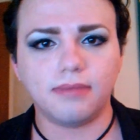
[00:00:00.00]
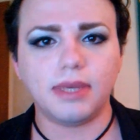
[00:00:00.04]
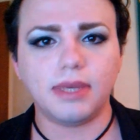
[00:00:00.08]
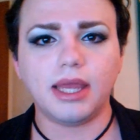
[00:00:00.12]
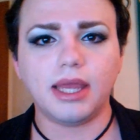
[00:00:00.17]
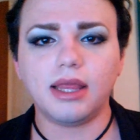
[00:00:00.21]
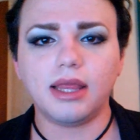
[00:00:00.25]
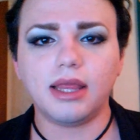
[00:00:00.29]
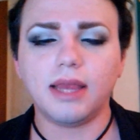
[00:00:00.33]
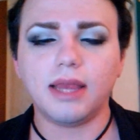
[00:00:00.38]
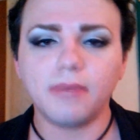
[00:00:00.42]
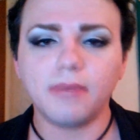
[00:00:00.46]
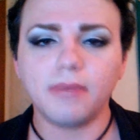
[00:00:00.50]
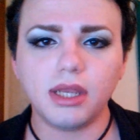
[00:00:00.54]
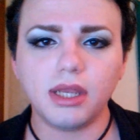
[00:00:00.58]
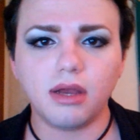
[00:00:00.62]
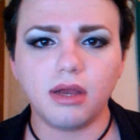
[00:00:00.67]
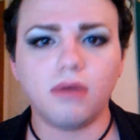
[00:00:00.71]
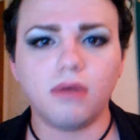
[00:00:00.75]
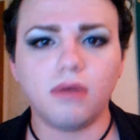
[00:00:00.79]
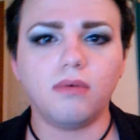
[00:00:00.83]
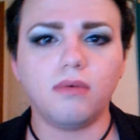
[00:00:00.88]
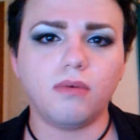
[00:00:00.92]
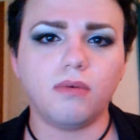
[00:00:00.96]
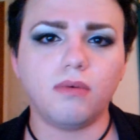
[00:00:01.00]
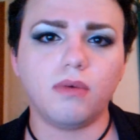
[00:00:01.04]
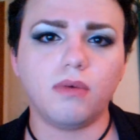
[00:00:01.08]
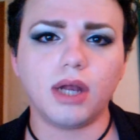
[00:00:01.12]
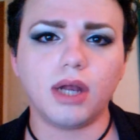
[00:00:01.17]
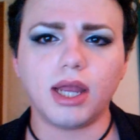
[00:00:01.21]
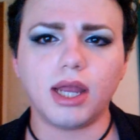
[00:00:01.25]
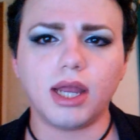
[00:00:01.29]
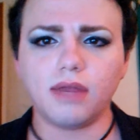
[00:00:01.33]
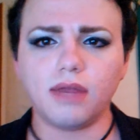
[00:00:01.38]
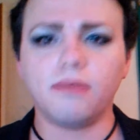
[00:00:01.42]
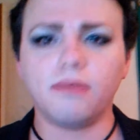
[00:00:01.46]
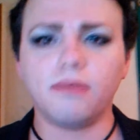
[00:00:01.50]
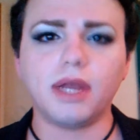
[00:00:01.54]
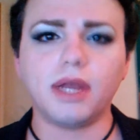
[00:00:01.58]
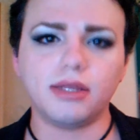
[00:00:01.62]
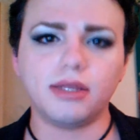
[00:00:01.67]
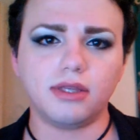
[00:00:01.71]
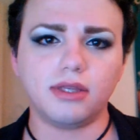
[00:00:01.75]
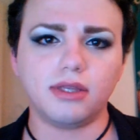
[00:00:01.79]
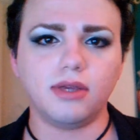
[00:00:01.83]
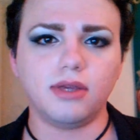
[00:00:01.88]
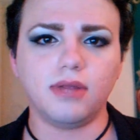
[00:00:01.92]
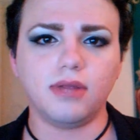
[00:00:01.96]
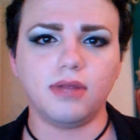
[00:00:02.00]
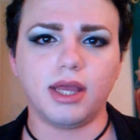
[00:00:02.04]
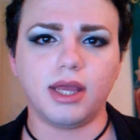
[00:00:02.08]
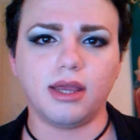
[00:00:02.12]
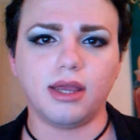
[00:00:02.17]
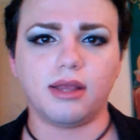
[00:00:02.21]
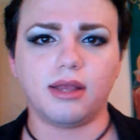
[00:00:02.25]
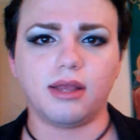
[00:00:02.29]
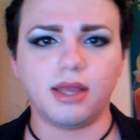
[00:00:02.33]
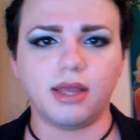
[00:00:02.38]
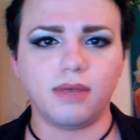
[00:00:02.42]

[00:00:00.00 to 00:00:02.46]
But yeah, let me know, what kind of brands do you like?